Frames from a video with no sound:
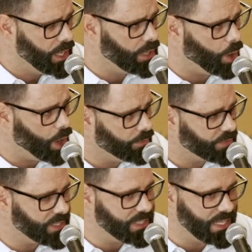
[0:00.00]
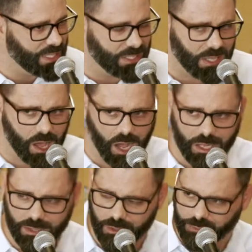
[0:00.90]
it often is
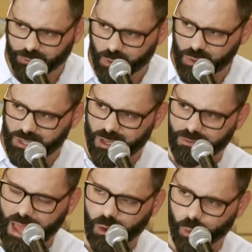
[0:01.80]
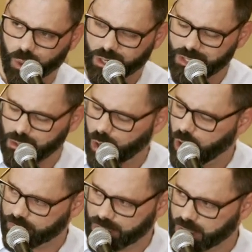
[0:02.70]
not, the fruit of that work is
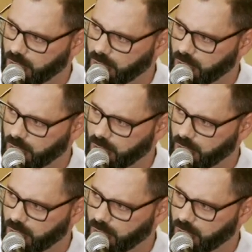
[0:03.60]
often